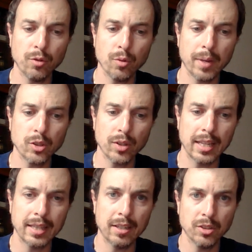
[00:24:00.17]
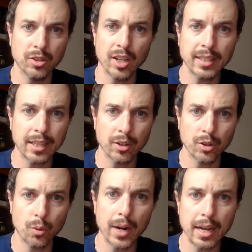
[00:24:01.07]
you have to make sure that there's nothing
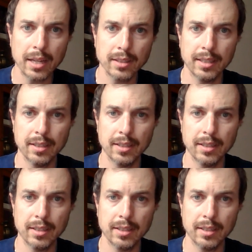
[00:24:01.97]
on the rails.